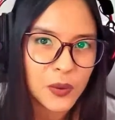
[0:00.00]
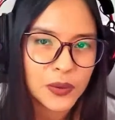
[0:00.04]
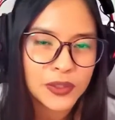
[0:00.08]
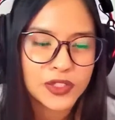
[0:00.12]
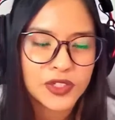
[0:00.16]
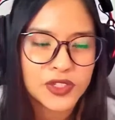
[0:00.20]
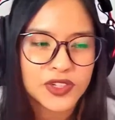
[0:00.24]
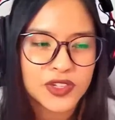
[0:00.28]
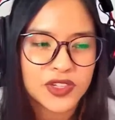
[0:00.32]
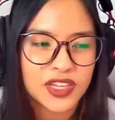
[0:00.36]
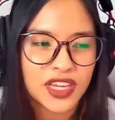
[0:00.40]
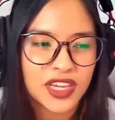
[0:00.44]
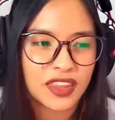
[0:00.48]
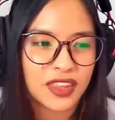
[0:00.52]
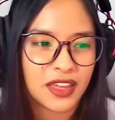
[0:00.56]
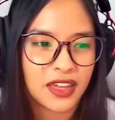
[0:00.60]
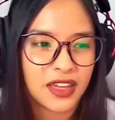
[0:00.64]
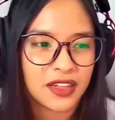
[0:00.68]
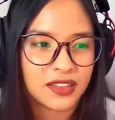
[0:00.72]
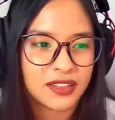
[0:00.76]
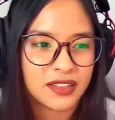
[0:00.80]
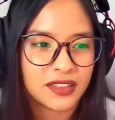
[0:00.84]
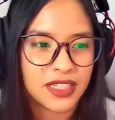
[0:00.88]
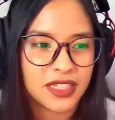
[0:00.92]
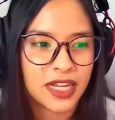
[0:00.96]
would you say
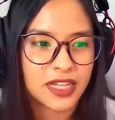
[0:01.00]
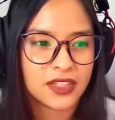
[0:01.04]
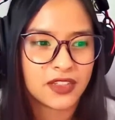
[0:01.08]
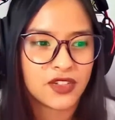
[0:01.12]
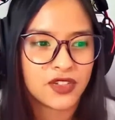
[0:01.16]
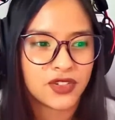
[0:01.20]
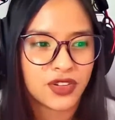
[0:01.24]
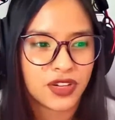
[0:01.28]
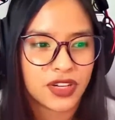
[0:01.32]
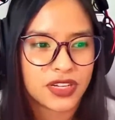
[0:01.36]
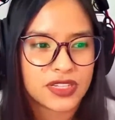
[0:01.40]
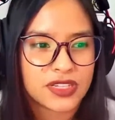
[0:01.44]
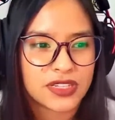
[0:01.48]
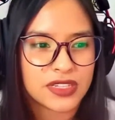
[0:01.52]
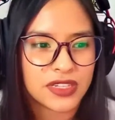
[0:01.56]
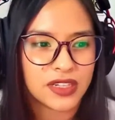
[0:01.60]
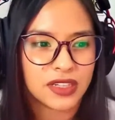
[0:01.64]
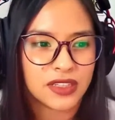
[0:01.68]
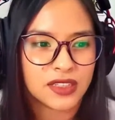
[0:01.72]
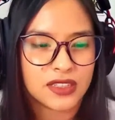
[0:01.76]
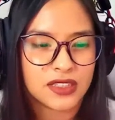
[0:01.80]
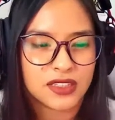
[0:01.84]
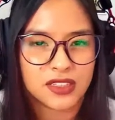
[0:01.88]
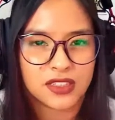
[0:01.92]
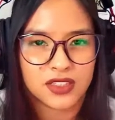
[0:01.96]
that Tantra and
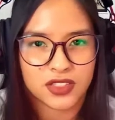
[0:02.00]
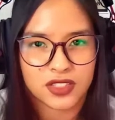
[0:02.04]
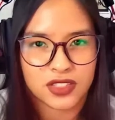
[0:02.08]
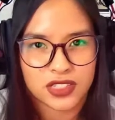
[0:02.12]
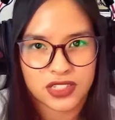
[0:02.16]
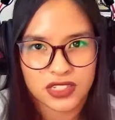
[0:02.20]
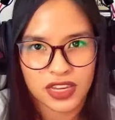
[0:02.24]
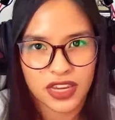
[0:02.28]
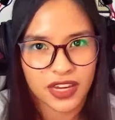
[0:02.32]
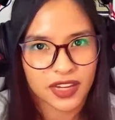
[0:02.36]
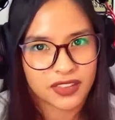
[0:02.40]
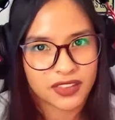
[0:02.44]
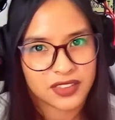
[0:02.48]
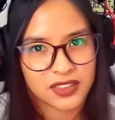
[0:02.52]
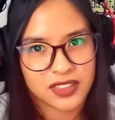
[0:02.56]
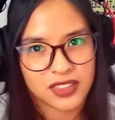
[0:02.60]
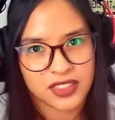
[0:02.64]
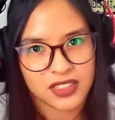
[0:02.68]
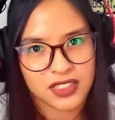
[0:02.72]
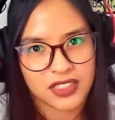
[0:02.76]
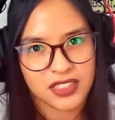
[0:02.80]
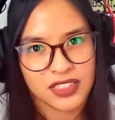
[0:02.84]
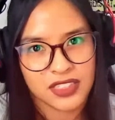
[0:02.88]
sex intersect?